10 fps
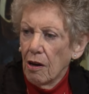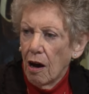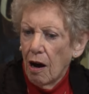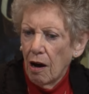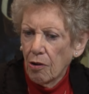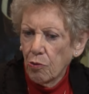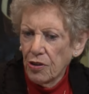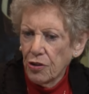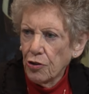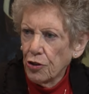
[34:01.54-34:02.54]
uh,
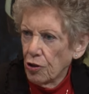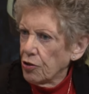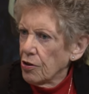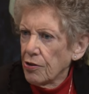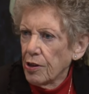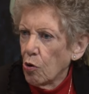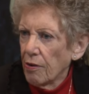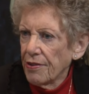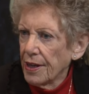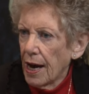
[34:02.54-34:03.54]
Christian churches, the
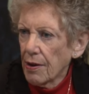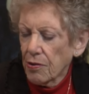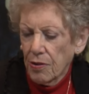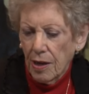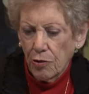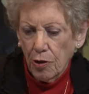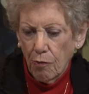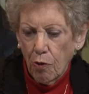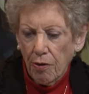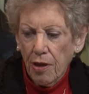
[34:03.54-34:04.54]
Orthodox, and so
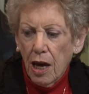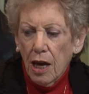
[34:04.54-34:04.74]
forth.